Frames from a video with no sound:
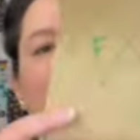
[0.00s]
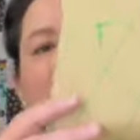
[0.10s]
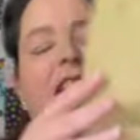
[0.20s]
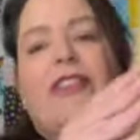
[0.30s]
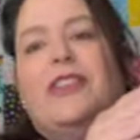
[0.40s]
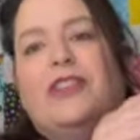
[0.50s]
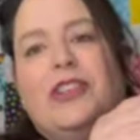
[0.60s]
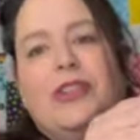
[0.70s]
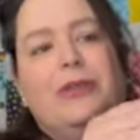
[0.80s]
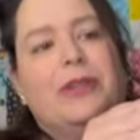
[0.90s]
she had this
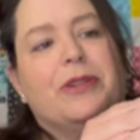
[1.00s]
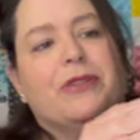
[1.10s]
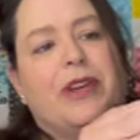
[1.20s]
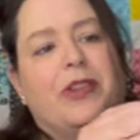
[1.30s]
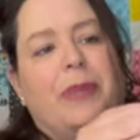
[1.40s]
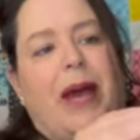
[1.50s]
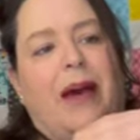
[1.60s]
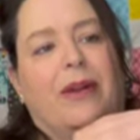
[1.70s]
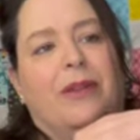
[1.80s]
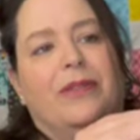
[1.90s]
cute little dress
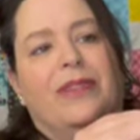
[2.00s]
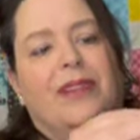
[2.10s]
pattern.